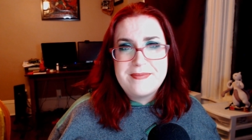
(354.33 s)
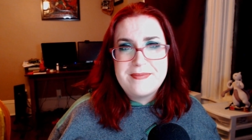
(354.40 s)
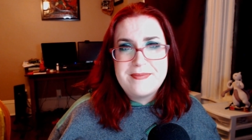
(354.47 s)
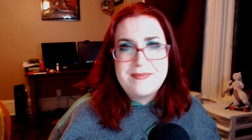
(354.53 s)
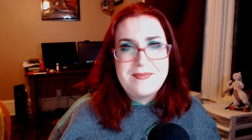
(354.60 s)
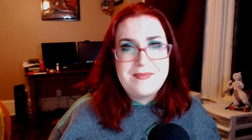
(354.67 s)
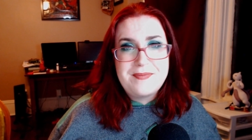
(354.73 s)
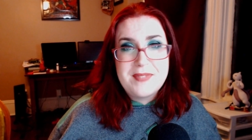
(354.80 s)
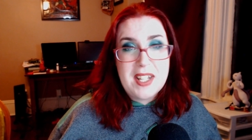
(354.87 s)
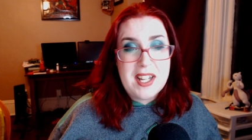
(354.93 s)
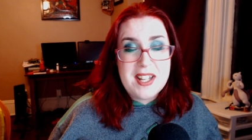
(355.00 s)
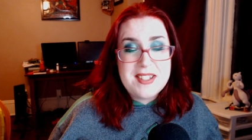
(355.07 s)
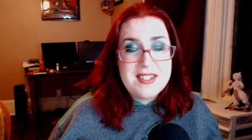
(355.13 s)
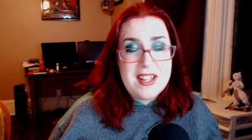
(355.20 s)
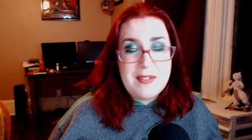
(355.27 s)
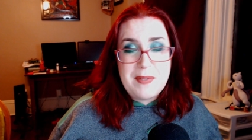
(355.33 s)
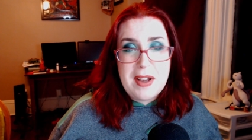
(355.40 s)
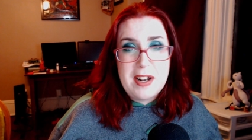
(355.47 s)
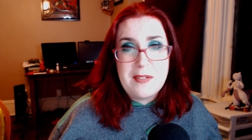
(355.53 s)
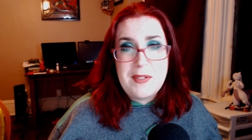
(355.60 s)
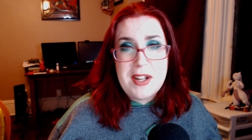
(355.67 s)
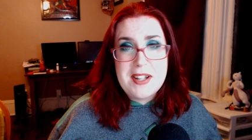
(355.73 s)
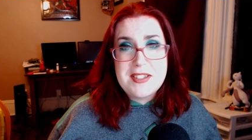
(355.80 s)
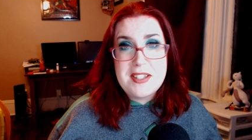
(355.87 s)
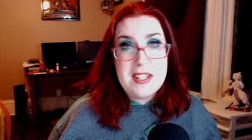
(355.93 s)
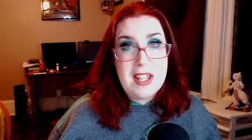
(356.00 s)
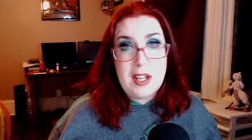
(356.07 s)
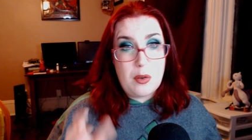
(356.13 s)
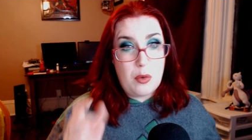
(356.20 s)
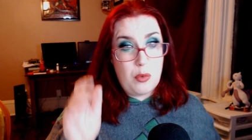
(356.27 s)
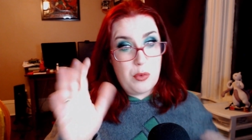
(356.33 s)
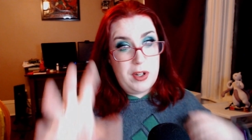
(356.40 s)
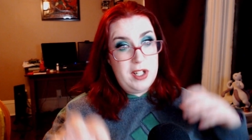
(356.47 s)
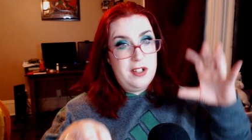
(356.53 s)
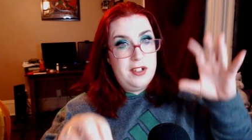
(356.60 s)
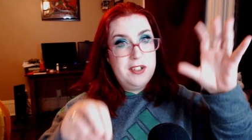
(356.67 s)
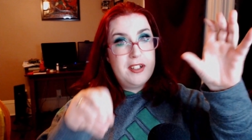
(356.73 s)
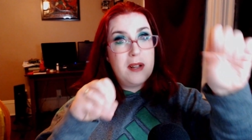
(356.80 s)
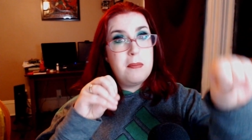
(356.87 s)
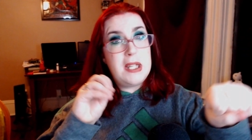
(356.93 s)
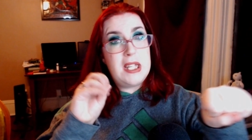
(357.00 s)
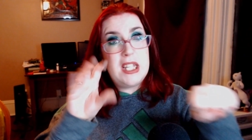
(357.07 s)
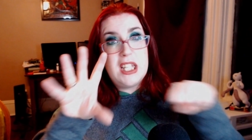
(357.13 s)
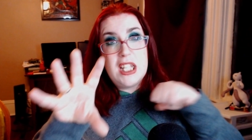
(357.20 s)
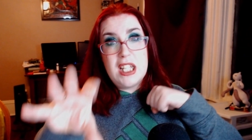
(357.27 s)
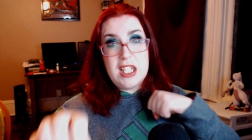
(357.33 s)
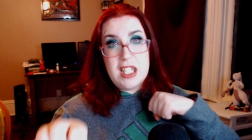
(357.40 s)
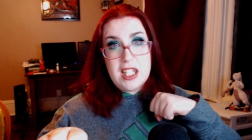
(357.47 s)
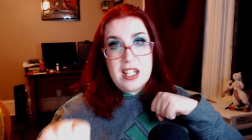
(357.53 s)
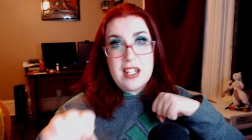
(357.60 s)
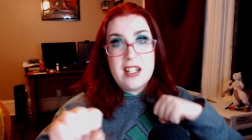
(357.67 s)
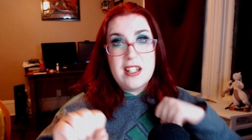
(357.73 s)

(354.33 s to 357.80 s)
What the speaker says: Like I said, Final Fantasy reeled me in.